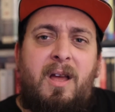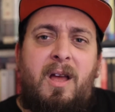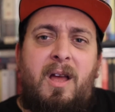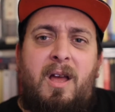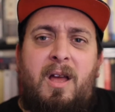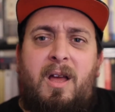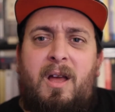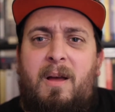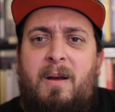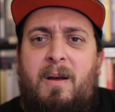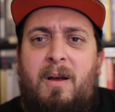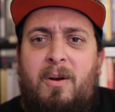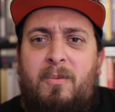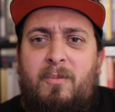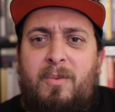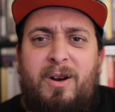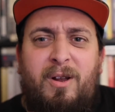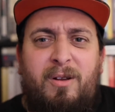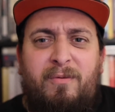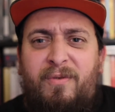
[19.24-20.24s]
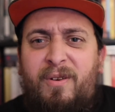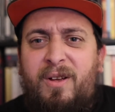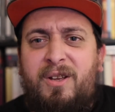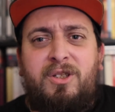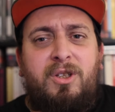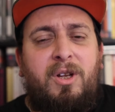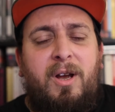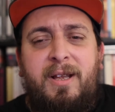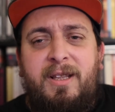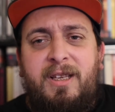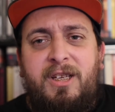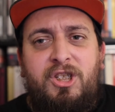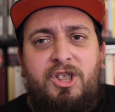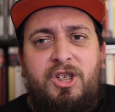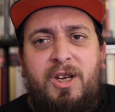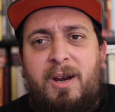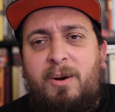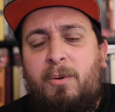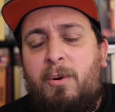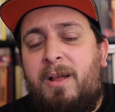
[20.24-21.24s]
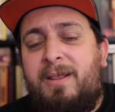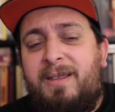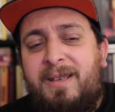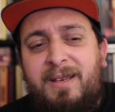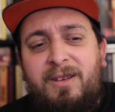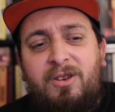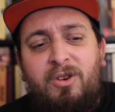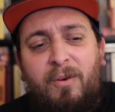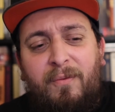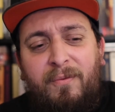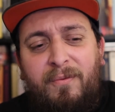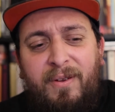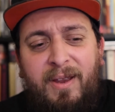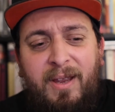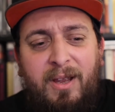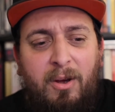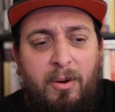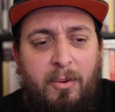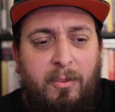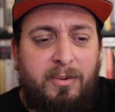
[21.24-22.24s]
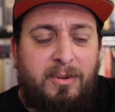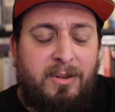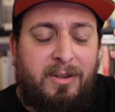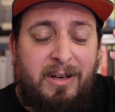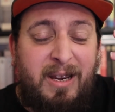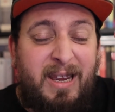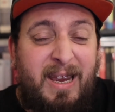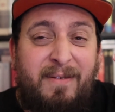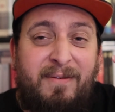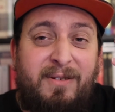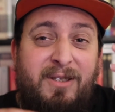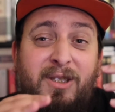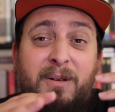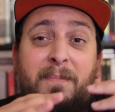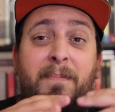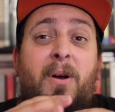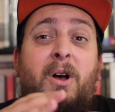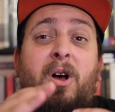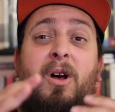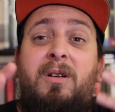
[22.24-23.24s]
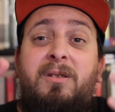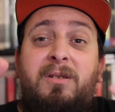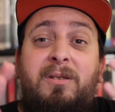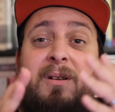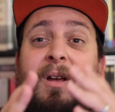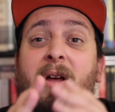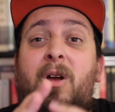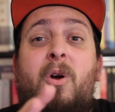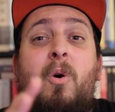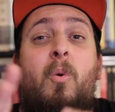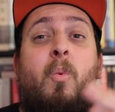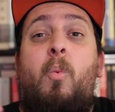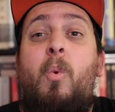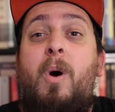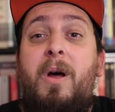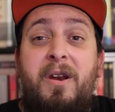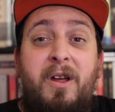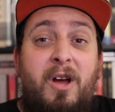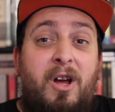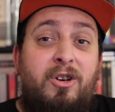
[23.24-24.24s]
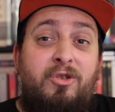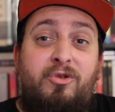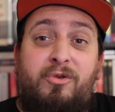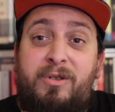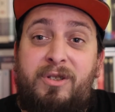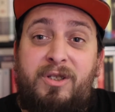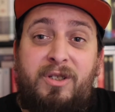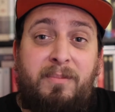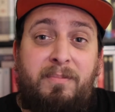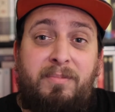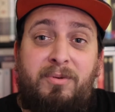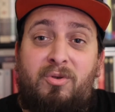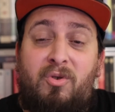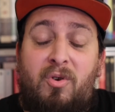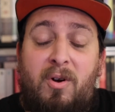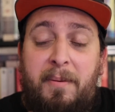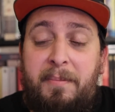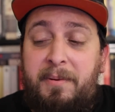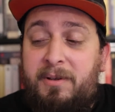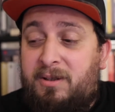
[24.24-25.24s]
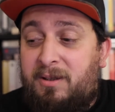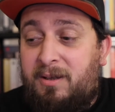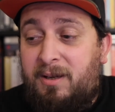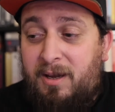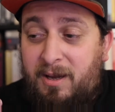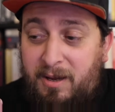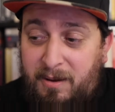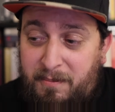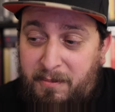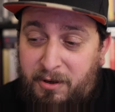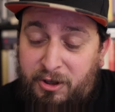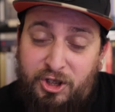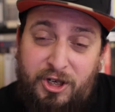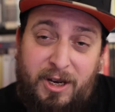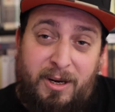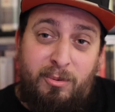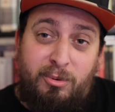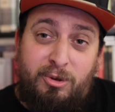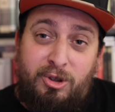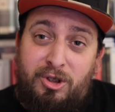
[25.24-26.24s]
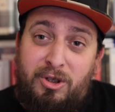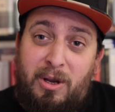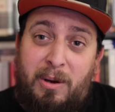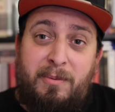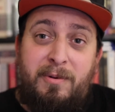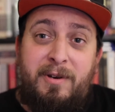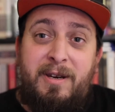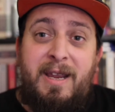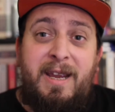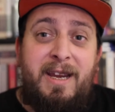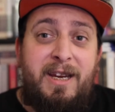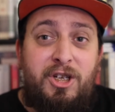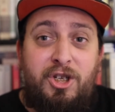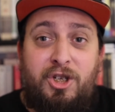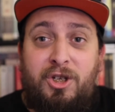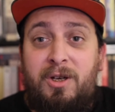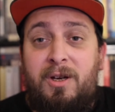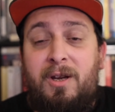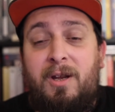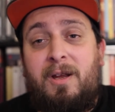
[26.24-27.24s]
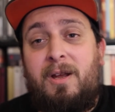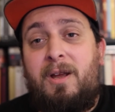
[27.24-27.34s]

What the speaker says: When I first started this channel, I did not think I was going to even surpass 100 subscribers. My channel's so niche.